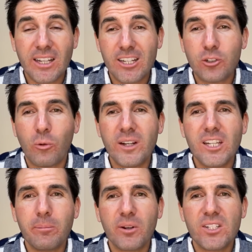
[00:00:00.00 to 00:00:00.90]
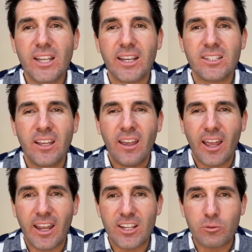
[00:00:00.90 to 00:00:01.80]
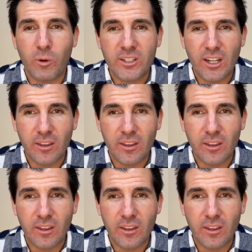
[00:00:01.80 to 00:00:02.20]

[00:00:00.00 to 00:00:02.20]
and 20% is what uh,